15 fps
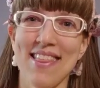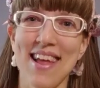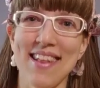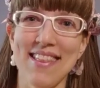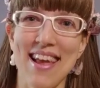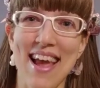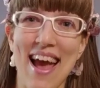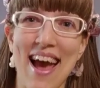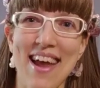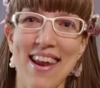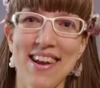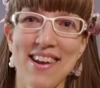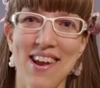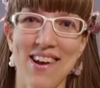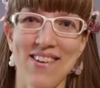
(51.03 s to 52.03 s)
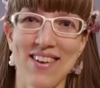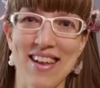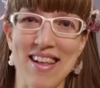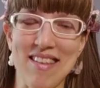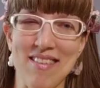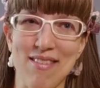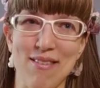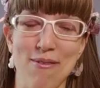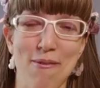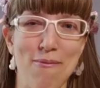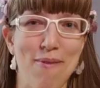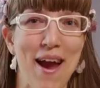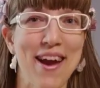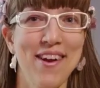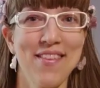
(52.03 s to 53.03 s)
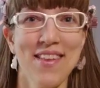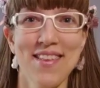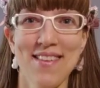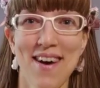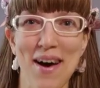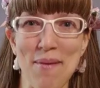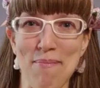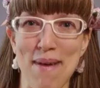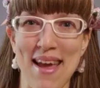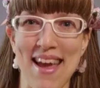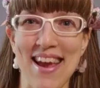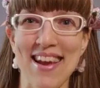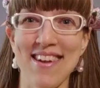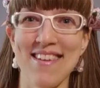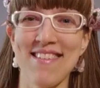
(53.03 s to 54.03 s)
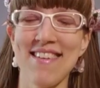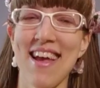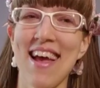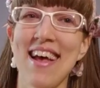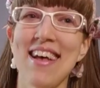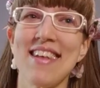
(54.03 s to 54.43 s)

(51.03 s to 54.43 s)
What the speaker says: that they had a notice right on the top page